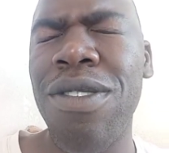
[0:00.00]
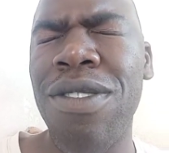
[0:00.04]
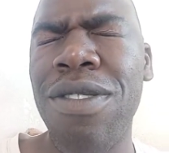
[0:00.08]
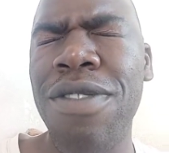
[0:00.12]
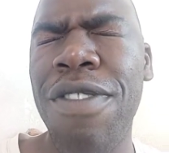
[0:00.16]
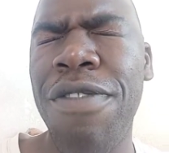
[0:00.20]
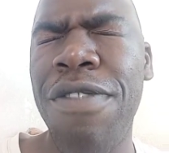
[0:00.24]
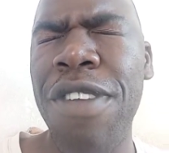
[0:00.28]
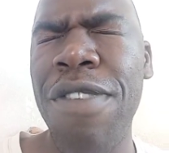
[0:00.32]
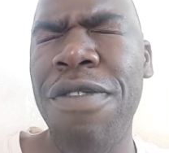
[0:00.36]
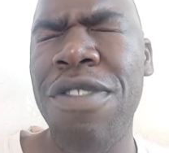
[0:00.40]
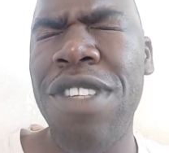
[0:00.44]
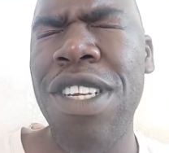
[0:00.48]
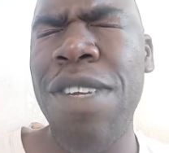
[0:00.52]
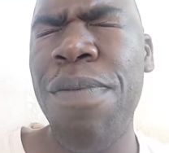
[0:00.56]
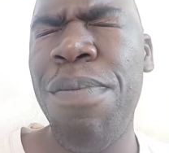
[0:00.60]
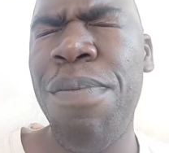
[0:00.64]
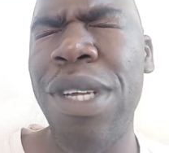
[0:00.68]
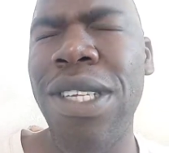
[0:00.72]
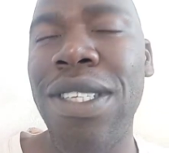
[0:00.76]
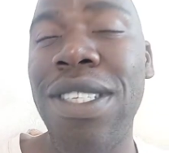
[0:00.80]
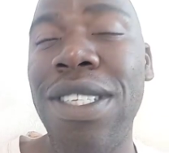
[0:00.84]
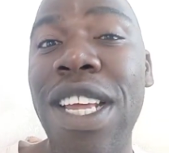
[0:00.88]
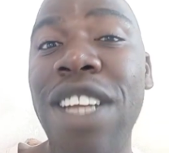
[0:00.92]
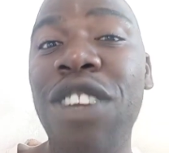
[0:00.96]

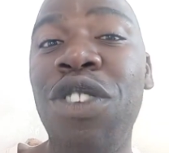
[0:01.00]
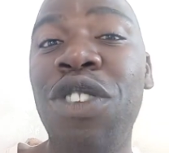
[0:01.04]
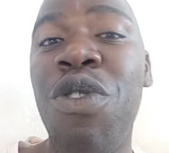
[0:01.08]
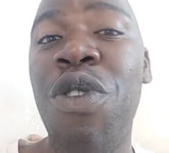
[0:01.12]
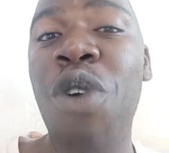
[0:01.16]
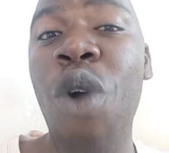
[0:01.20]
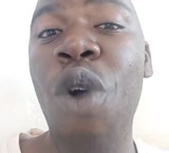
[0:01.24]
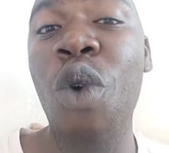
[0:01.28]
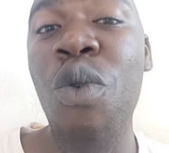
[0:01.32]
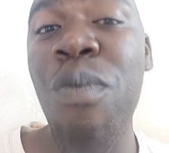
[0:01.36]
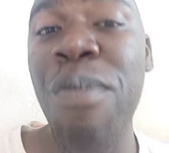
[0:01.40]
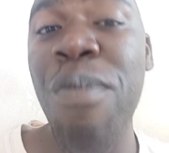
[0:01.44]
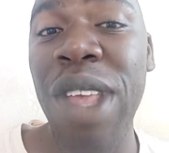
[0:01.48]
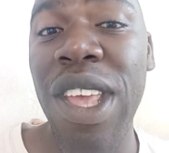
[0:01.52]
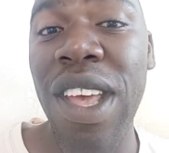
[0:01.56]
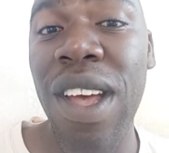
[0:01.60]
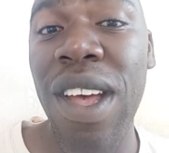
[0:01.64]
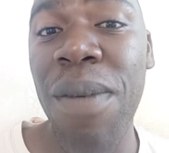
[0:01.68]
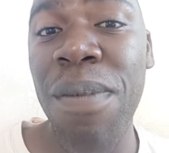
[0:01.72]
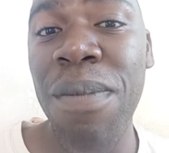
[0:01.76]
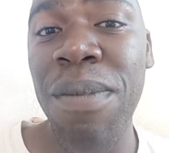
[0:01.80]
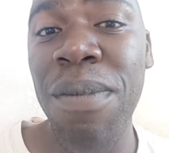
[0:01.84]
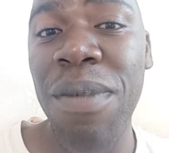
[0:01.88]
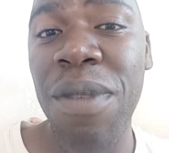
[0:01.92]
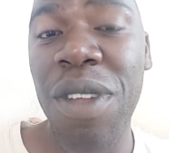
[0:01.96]
15%
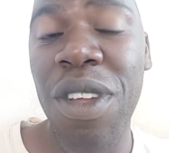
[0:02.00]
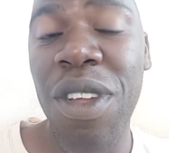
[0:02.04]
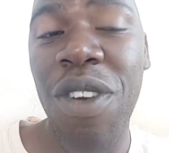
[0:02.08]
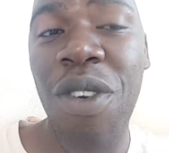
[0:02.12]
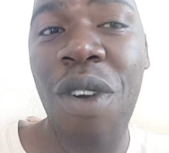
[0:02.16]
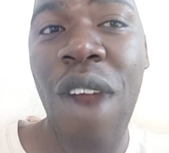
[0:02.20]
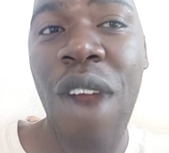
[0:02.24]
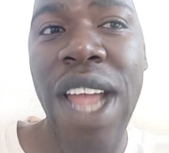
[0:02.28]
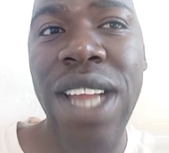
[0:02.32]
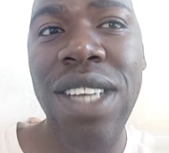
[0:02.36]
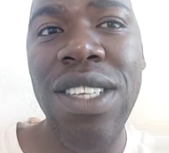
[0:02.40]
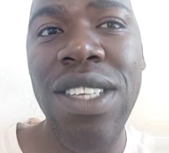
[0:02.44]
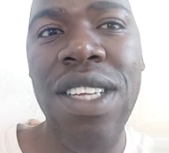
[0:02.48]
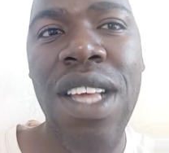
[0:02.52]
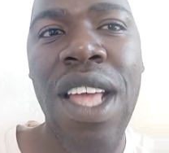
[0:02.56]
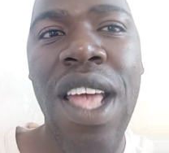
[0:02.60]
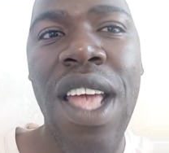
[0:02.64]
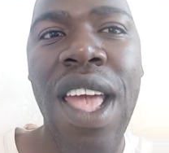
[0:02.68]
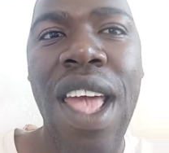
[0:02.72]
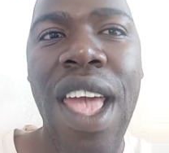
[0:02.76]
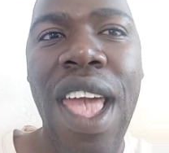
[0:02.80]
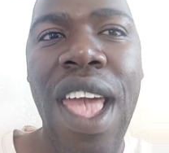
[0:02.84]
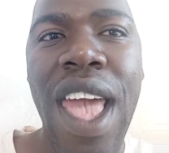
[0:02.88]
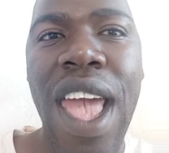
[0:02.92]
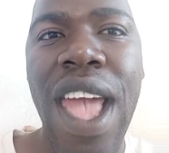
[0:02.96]
chromium, right?
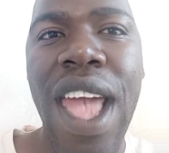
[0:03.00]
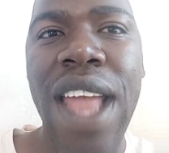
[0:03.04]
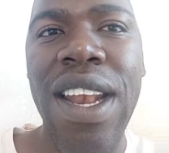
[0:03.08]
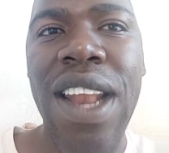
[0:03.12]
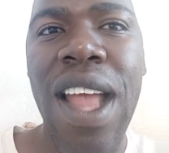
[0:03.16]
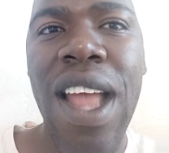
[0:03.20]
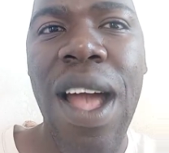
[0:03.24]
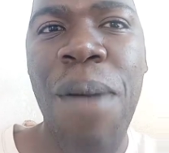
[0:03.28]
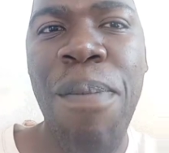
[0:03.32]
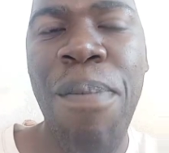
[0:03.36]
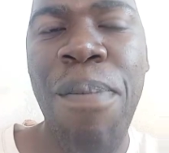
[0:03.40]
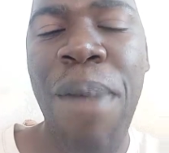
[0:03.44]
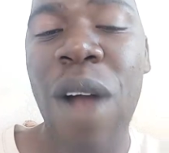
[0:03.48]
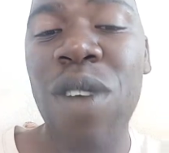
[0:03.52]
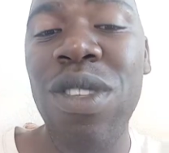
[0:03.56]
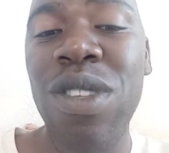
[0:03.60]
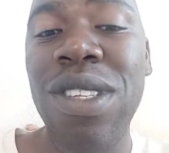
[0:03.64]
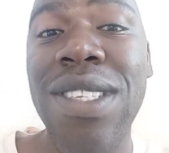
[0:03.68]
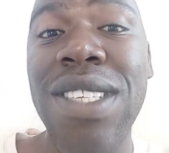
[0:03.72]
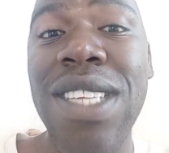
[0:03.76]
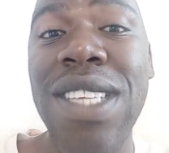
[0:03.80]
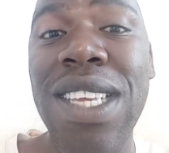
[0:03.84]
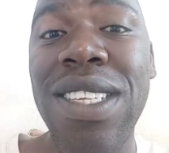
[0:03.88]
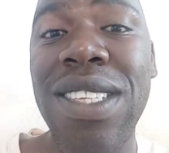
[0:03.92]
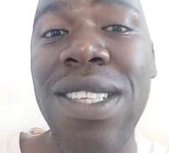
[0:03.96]
And about
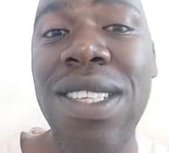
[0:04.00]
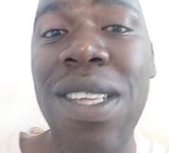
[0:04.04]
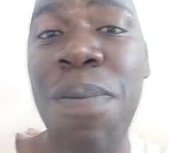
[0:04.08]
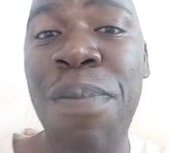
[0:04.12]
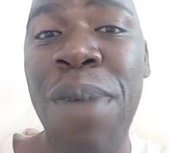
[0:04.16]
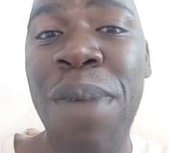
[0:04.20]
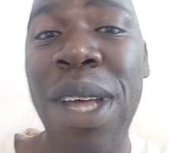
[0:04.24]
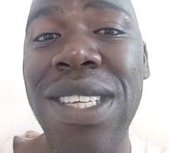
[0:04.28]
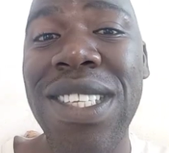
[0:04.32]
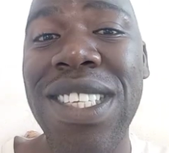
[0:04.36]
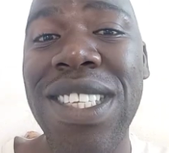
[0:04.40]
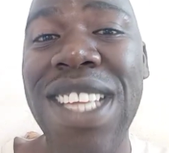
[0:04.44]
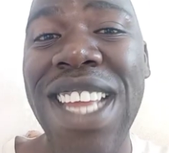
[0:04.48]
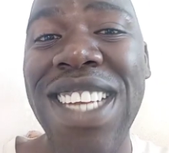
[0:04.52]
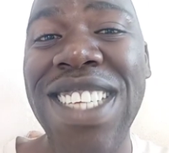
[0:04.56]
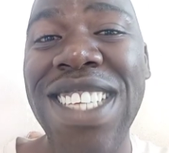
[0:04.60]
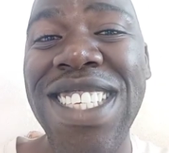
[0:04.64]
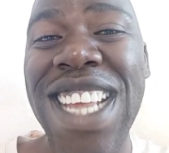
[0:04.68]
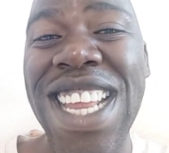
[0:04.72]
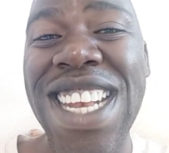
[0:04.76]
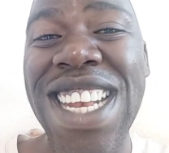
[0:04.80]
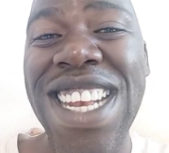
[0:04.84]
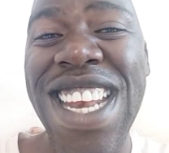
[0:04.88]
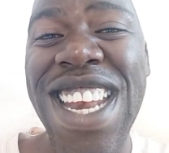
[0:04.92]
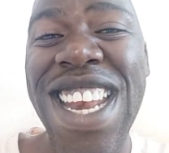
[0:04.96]
60%
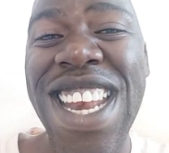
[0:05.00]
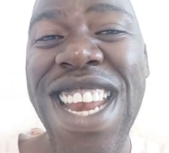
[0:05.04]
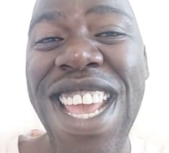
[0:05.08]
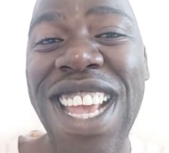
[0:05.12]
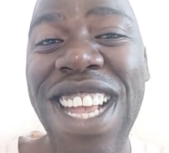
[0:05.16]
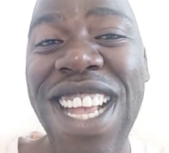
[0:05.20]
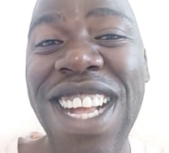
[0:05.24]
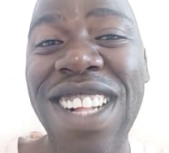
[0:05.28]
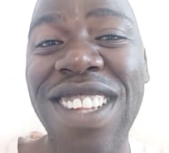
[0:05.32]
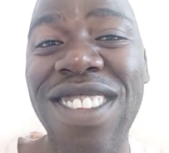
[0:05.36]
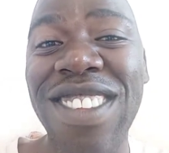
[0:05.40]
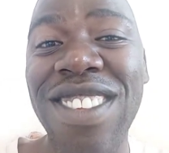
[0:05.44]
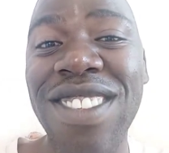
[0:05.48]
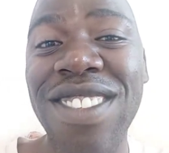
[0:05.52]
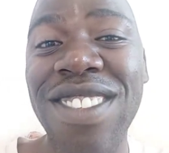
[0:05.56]
nickel.